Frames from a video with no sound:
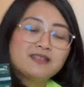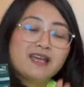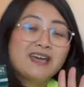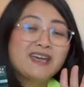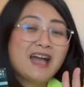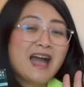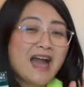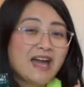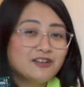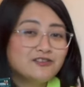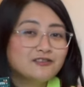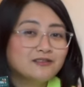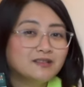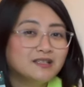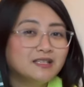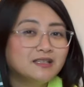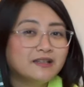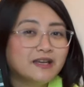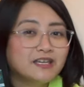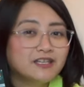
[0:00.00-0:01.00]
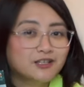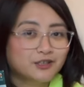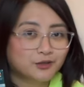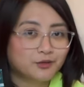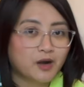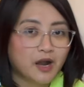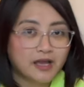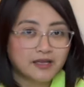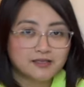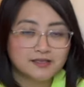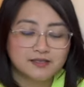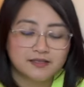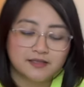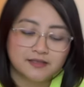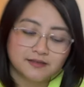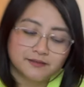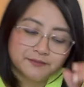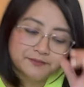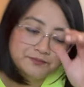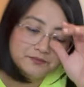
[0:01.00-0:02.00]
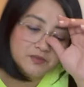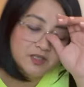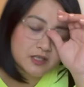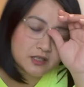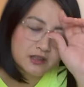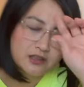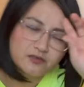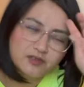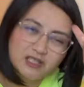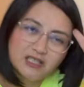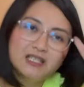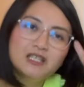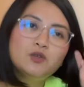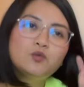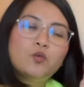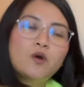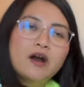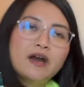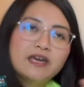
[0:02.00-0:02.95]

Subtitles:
this. I actually like Crest, the 3D